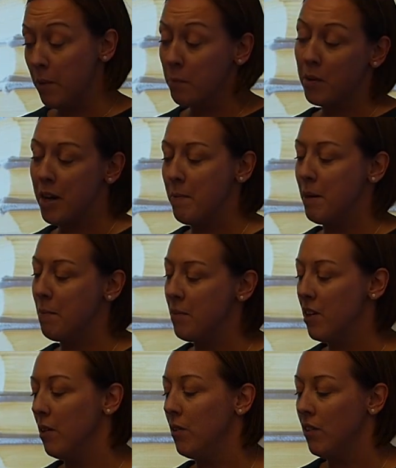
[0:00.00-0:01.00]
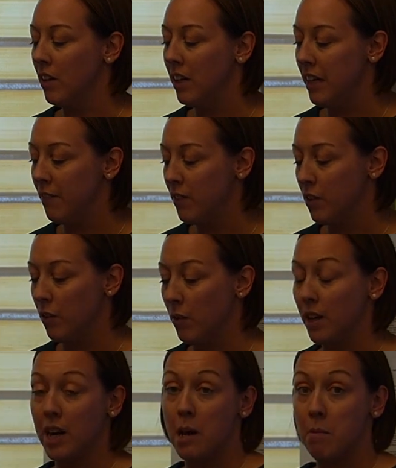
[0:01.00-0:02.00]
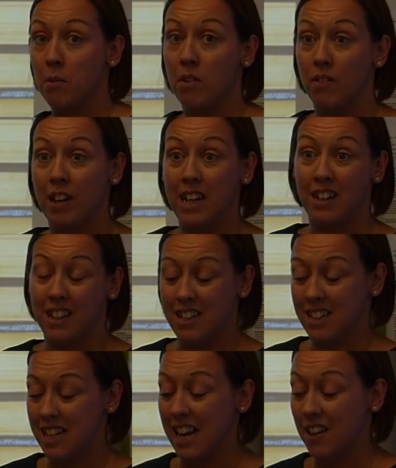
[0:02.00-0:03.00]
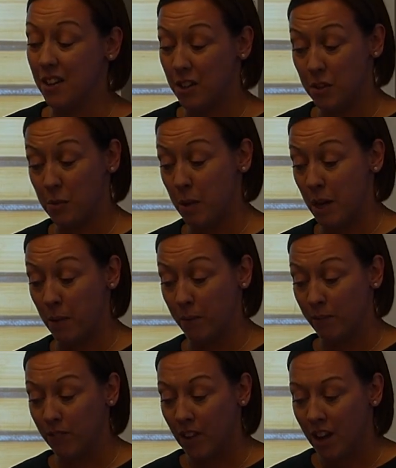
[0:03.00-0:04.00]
premium children leave school unable to read at this standard as well.